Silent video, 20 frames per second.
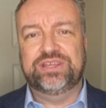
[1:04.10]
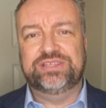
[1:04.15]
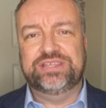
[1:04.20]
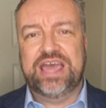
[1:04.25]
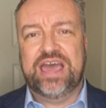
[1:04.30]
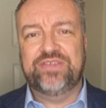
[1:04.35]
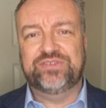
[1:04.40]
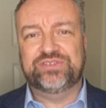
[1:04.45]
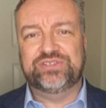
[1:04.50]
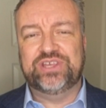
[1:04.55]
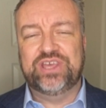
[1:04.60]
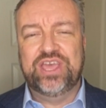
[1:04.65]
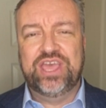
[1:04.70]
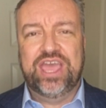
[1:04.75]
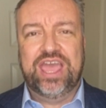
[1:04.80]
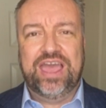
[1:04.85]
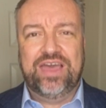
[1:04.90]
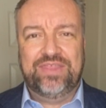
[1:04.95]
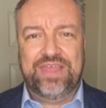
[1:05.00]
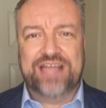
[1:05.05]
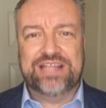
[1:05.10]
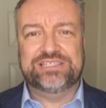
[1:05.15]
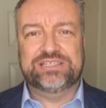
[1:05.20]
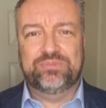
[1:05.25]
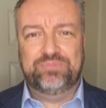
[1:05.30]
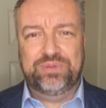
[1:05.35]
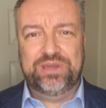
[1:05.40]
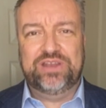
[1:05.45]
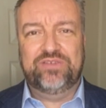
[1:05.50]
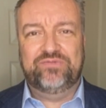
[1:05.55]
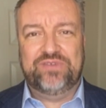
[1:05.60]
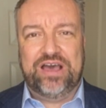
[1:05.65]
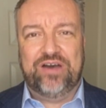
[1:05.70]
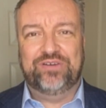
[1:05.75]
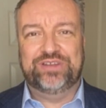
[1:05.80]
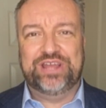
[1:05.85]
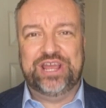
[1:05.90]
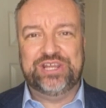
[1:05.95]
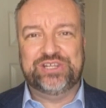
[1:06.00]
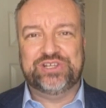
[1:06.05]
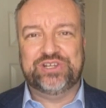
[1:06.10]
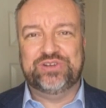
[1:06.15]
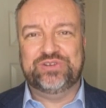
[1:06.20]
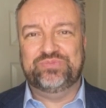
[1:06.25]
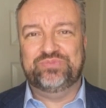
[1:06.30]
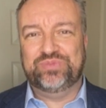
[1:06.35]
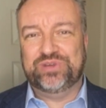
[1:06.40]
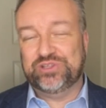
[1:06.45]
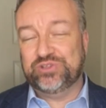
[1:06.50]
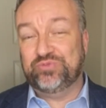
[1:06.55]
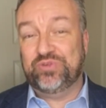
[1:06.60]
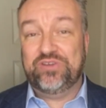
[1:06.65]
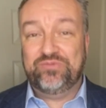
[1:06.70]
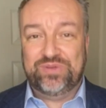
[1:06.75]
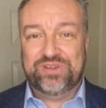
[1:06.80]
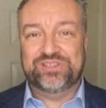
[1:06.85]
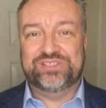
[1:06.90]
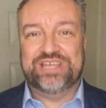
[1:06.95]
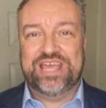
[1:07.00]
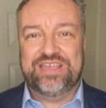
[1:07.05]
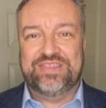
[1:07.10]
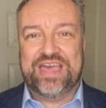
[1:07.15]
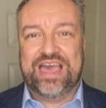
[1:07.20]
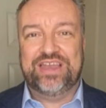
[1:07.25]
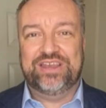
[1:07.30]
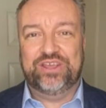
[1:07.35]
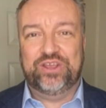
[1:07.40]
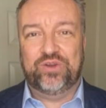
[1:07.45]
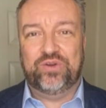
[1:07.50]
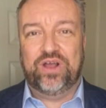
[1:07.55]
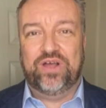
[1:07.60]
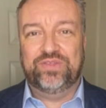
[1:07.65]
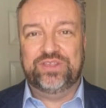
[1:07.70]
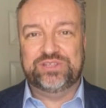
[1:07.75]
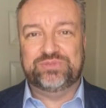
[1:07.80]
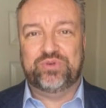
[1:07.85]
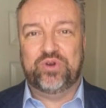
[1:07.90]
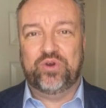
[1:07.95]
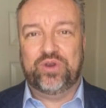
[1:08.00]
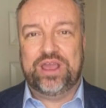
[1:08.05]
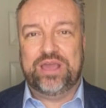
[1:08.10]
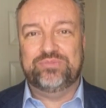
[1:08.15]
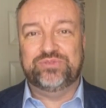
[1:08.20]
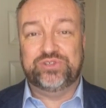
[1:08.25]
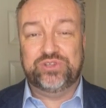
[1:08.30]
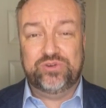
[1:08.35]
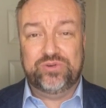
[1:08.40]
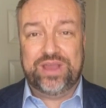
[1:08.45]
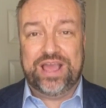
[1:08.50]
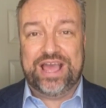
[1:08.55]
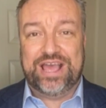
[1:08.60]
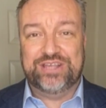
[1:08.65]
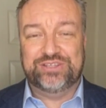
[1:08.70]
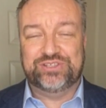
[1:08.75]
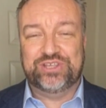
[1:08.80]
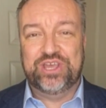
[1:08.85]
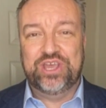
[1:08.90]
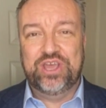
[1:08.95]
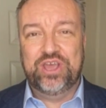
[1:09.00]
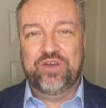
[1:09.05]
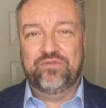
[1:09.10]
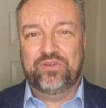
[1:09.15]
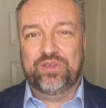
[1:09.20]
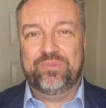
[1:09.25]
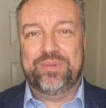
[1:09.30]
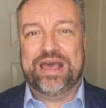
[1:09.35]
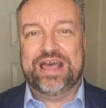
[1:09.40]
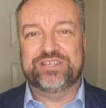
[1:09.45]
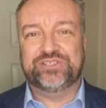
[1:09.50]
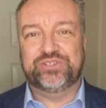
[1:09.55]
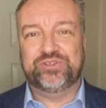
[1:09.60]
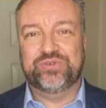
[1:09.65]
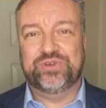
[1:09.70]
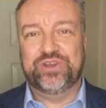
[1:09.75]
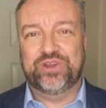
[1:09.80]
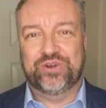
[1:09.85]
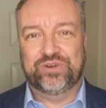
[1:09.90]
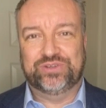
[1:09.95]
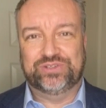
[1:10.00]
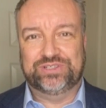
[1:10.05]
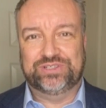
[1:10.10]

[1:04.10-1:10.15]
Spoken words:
deaths. And that's a bit of validation because we've been saying that here on this program to you guys for the past 2 years.